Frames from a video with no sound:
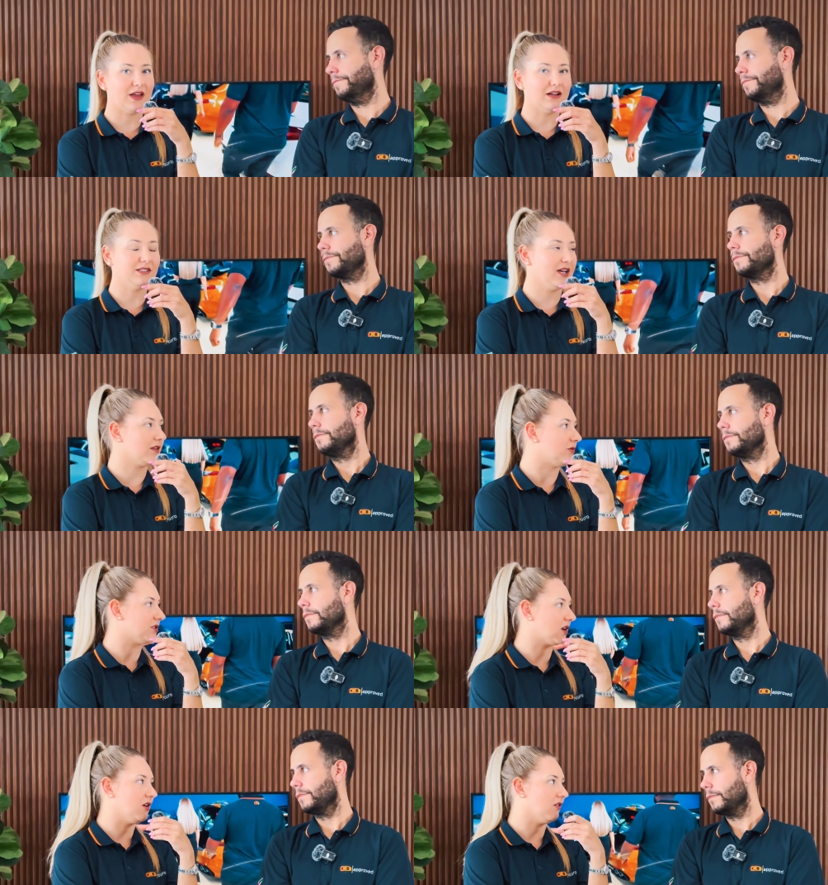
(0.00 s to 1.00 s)
Speaker 1: that day there
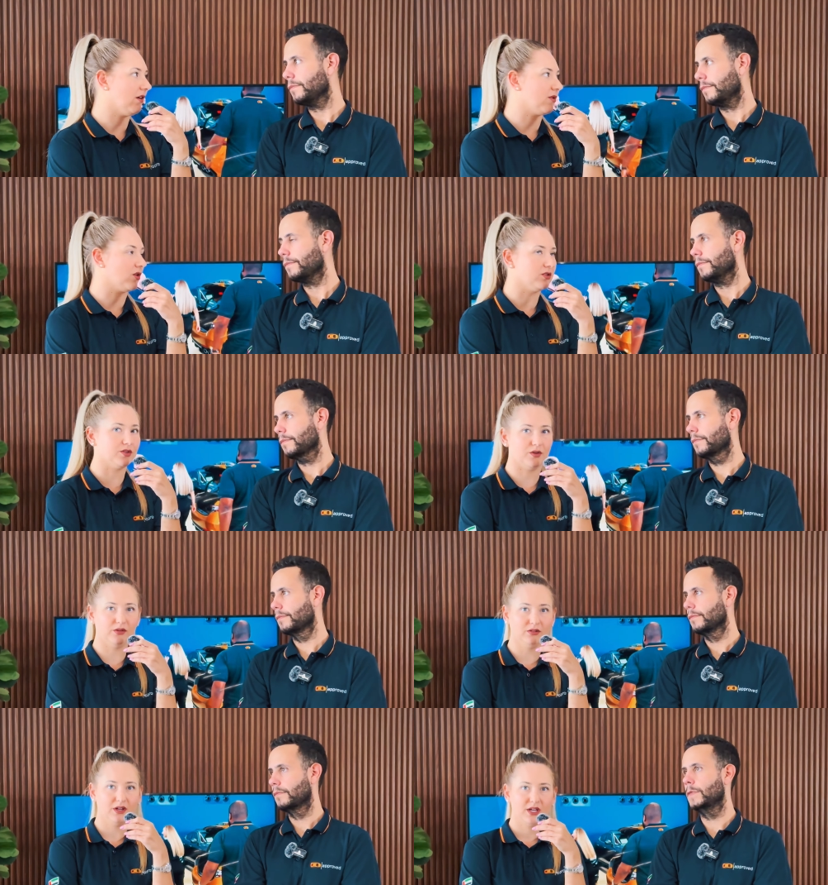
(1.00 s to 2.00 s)
wasn't a lot going on at
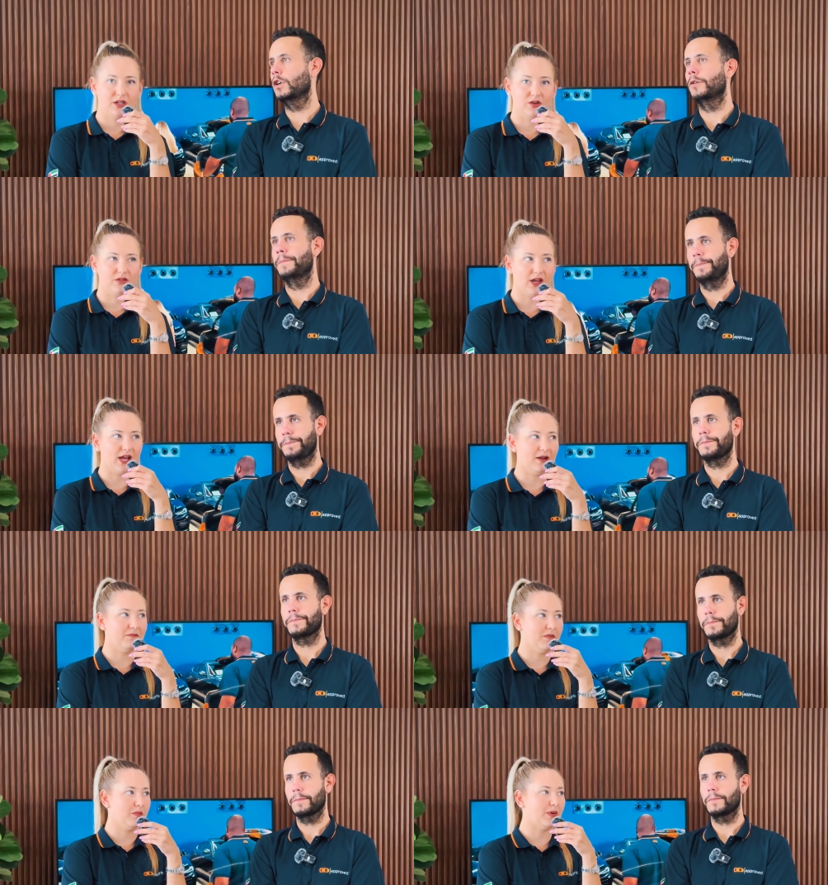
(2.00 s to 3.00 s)
all. No.
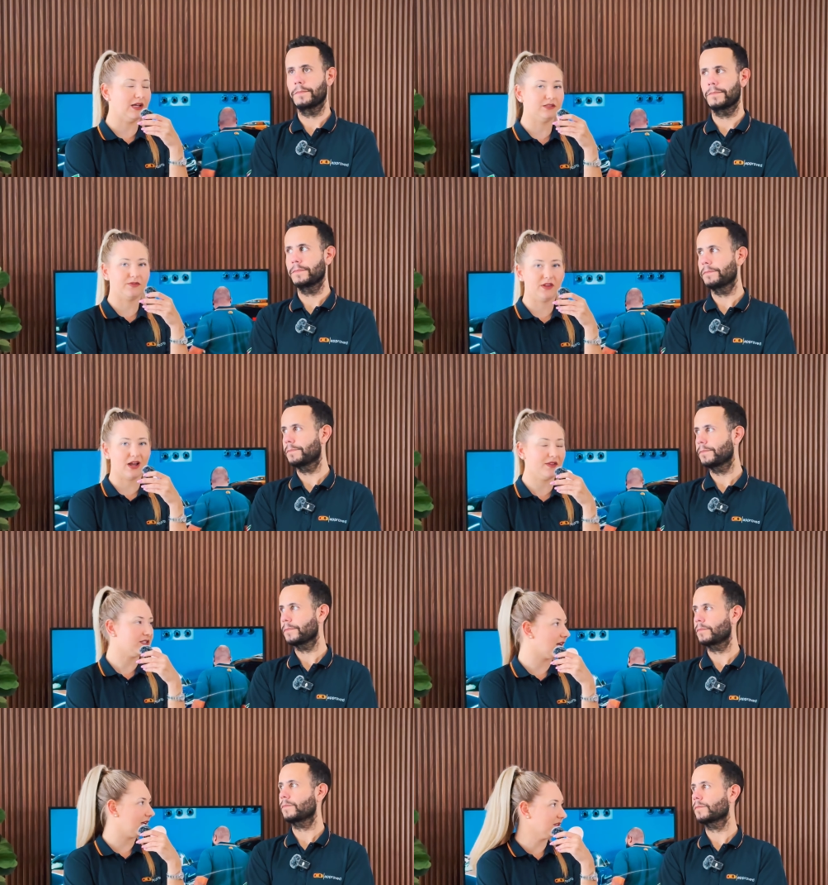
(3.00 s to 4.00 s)
Um, but for the other
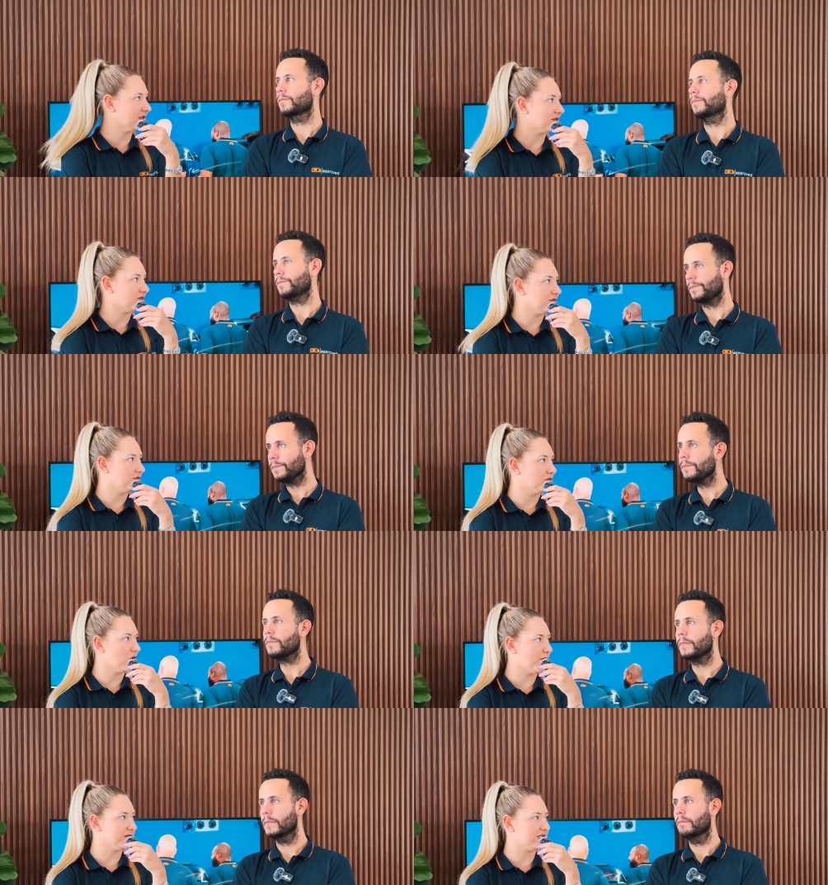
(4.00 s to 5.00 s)
days,
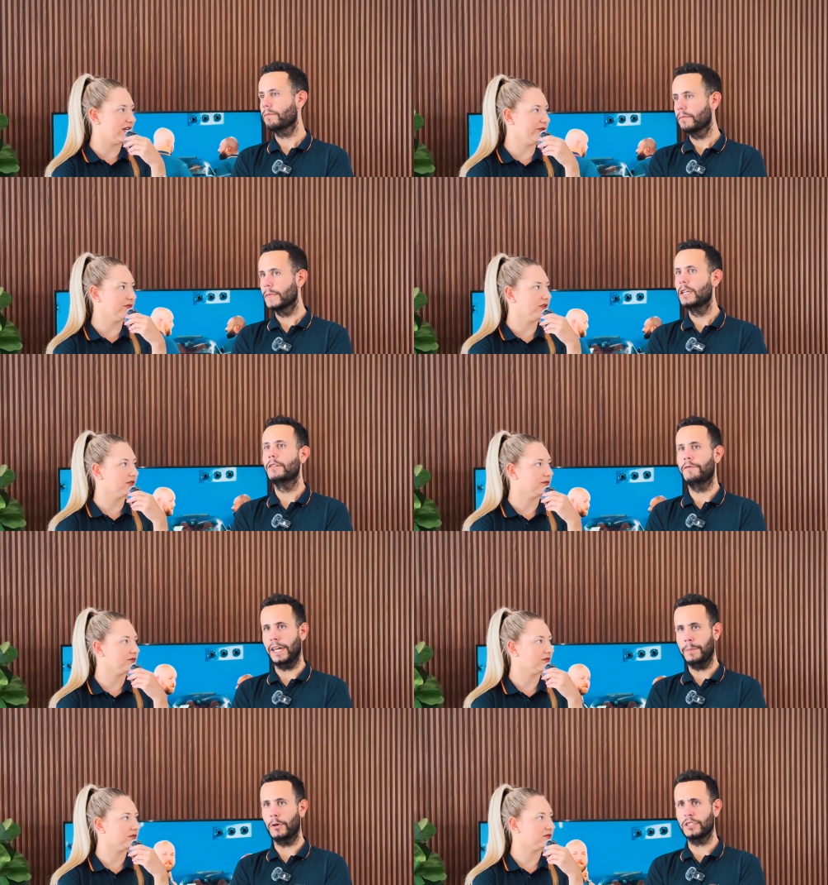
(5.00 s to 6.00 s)
more positive.
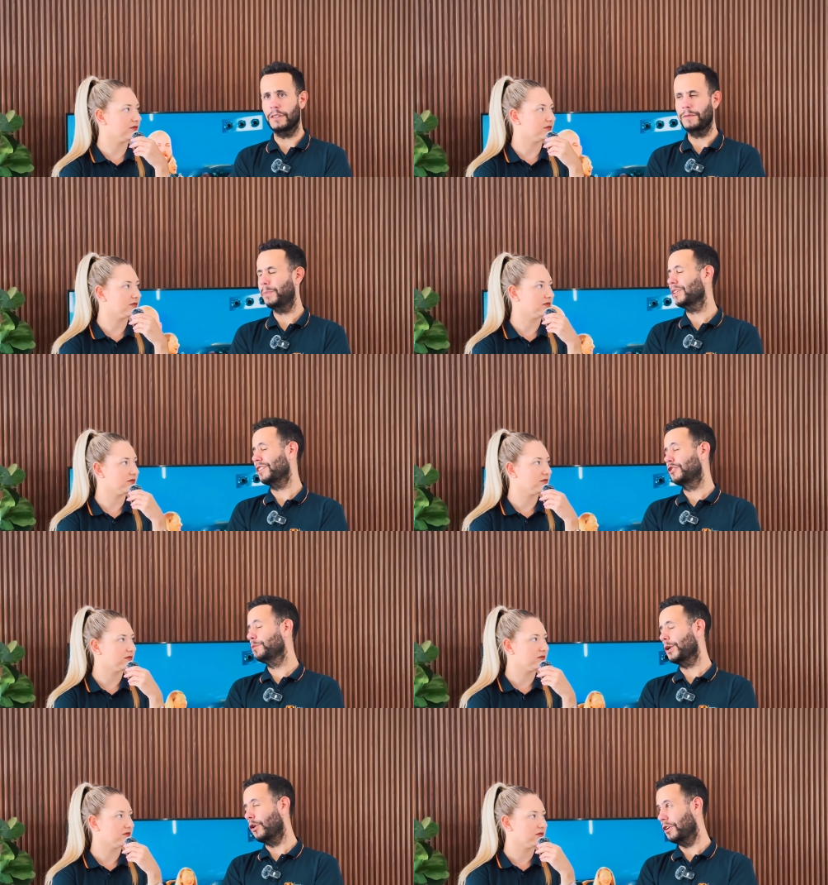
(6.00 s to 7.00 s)
Speaker 2: Very positive. Plus, it's
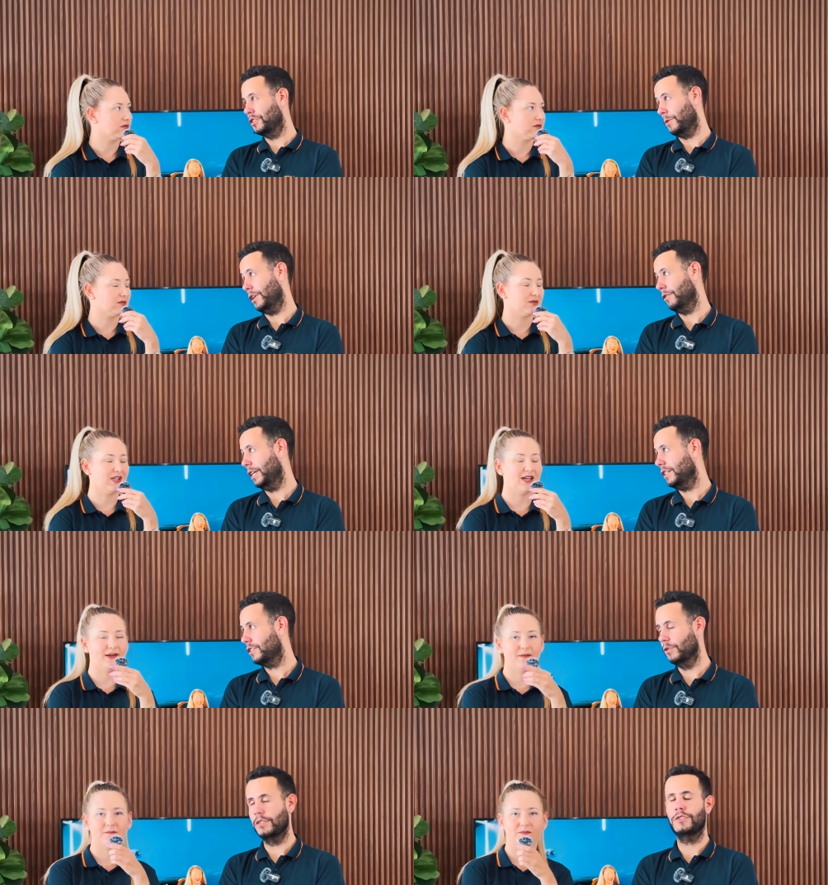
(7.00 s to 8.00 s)
super hot as well, right?
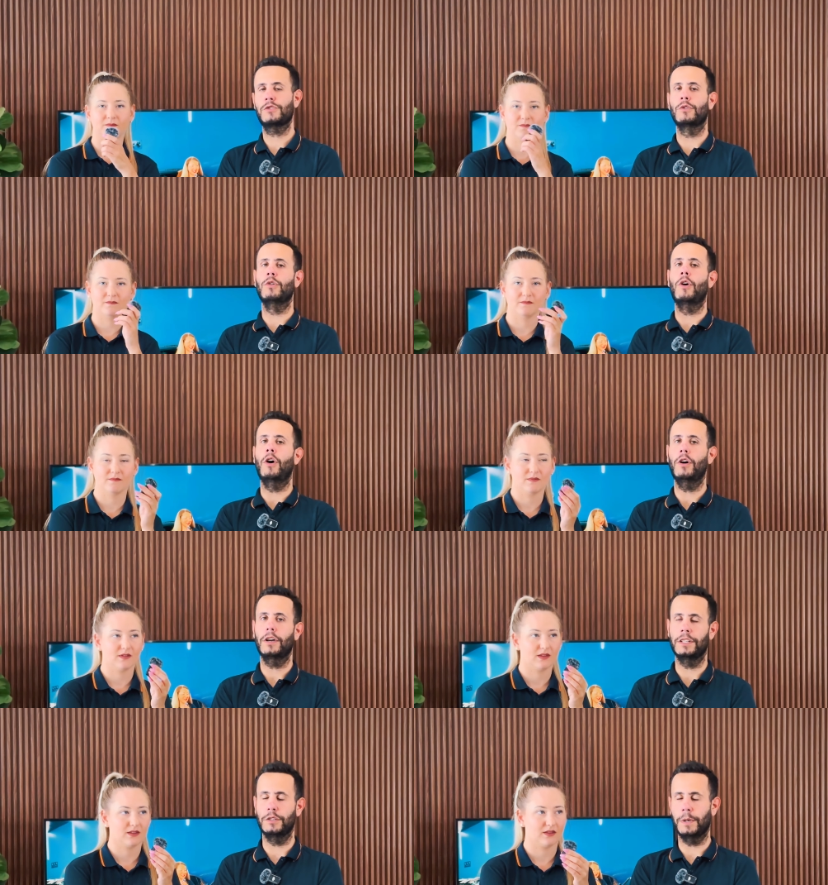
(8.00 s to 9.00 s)
Yeah. So it's so hot
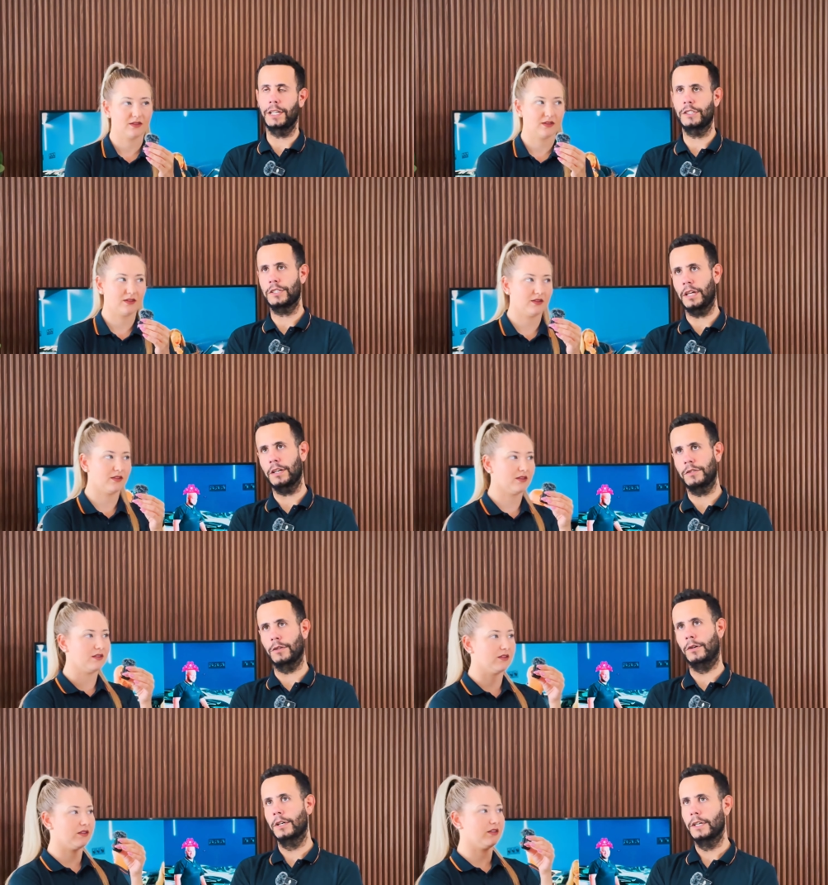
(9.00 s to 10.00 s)
in Dubai just now.
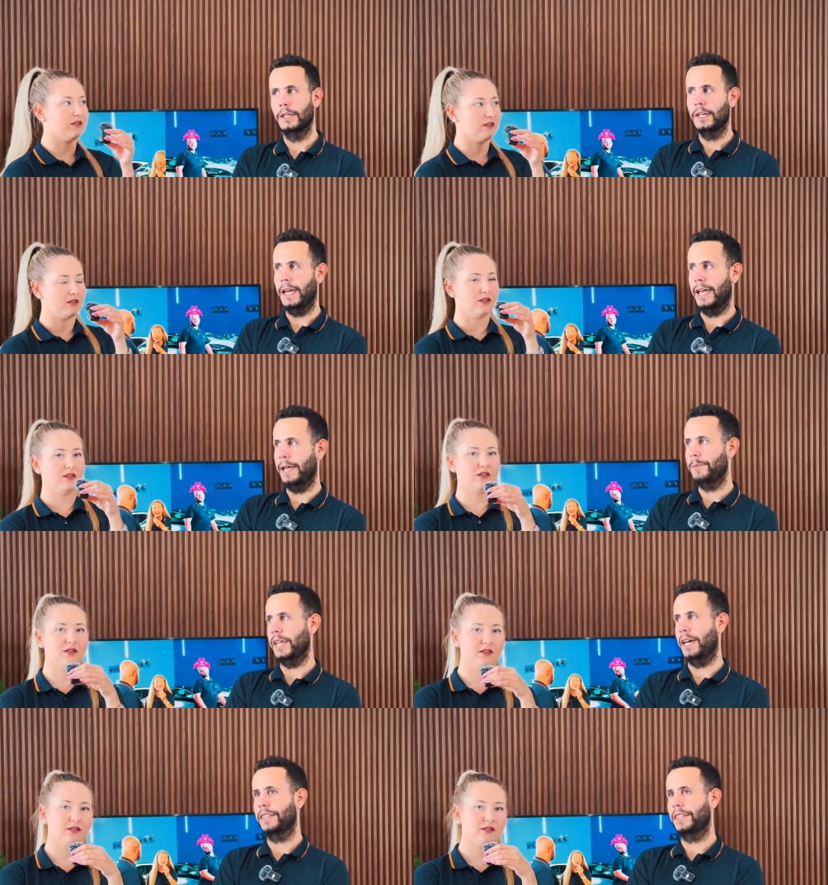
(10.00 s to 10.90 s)
So um, yeah, I